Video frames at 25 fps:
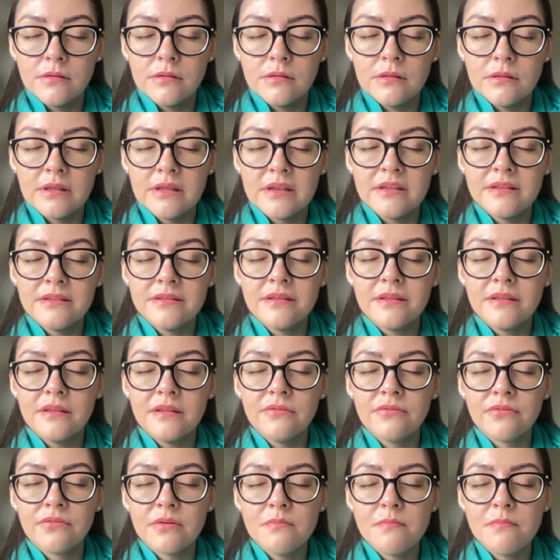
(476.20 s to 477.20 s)
Letting the
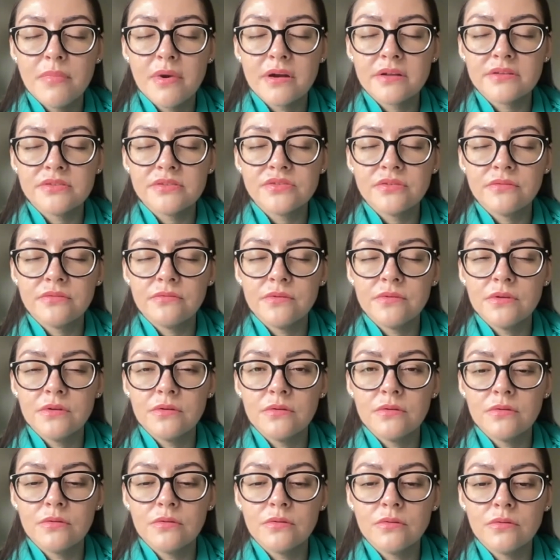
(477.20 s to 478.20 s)
different parts of
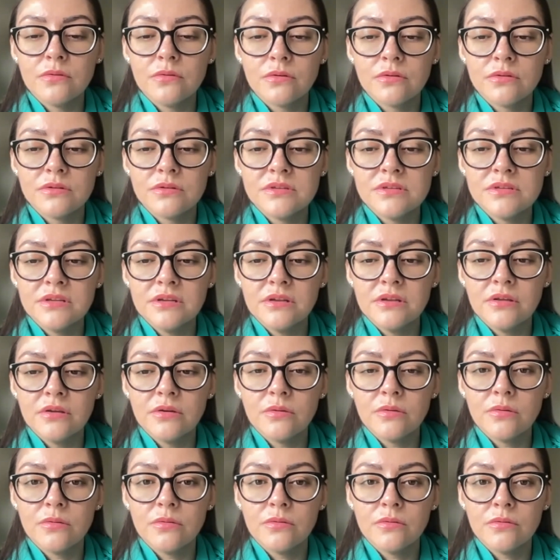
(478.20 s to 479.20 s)
you
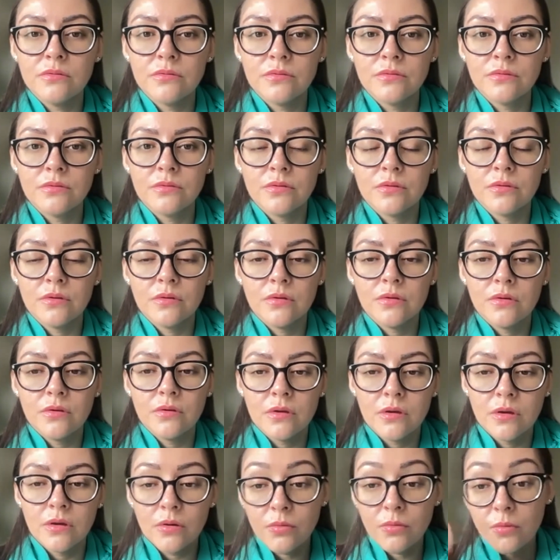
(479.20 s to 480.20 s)
continue
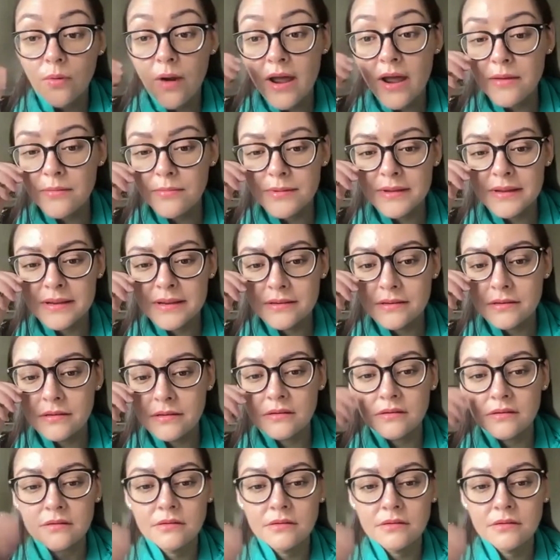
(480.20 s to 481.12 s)
arriving.